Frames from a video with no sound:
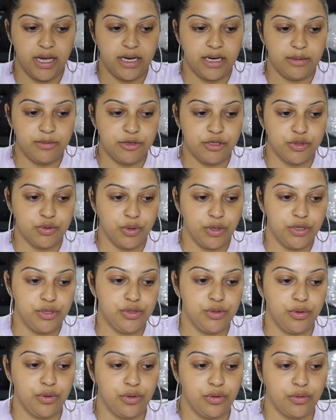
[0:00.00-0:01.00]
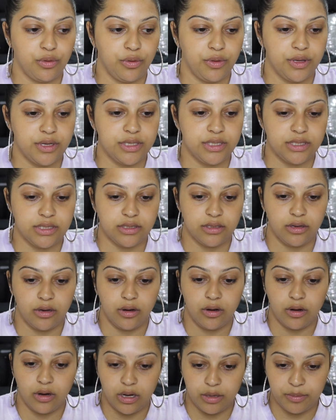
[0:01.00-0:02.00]
and I'm just going to throw this
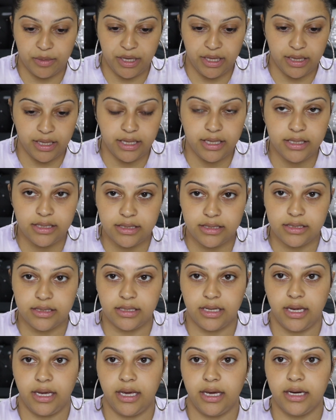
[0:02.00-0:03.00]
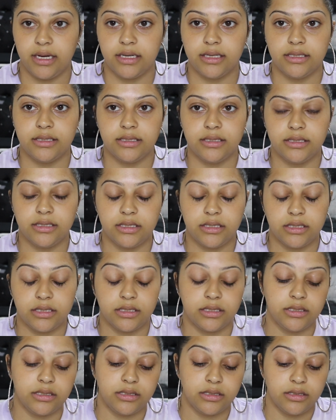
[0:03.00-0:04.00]
on my lids and
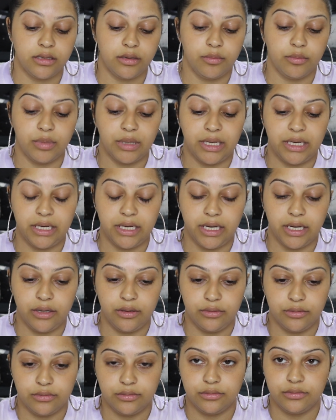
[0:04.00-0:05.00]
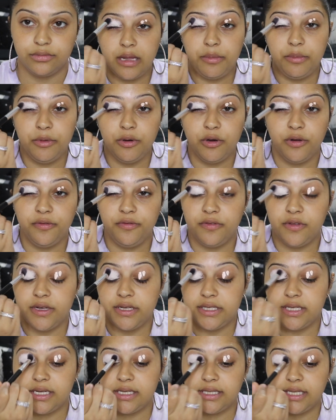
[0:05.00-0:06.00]
blend it out. Let me know if
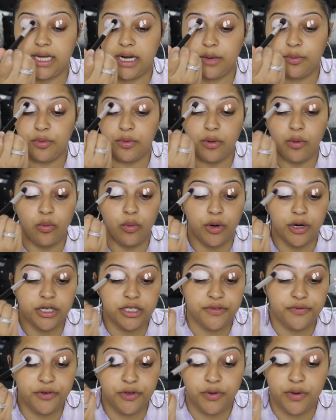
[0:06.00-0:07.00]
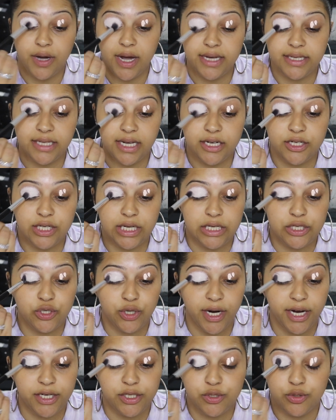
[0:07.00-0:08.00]
this setup works for you guys. I did
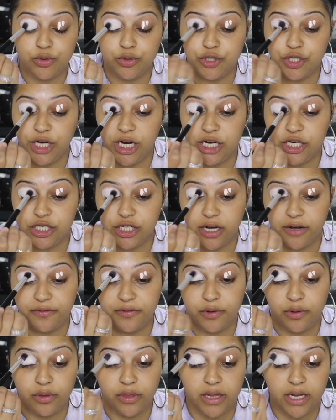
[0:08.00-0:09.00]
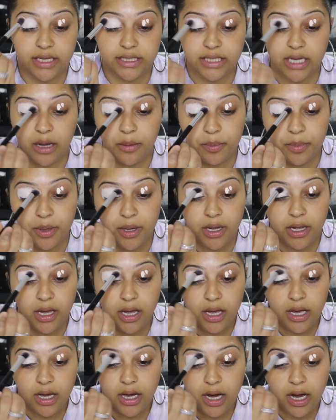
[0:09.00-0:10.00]
try to change a few things up,
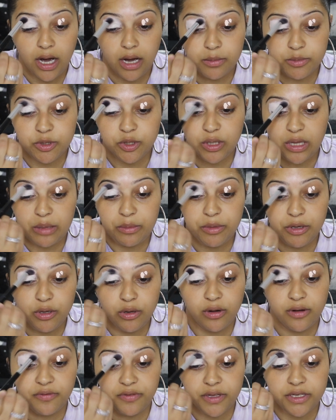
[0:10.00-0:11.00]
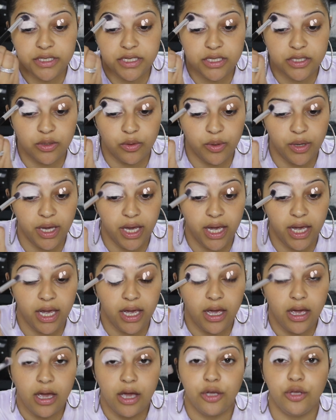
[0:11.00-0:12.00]
so let me know if this is
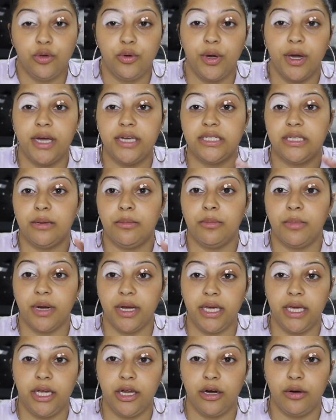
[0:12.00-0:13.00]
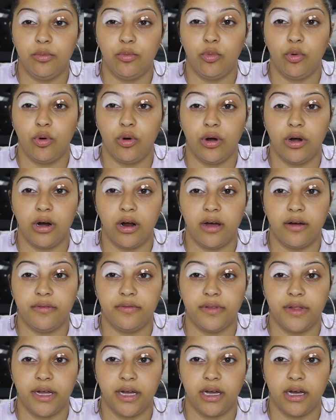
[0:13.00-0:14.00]
okay. You guys might hear more
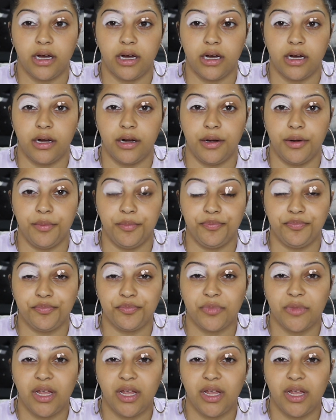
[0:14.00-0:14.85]
of like a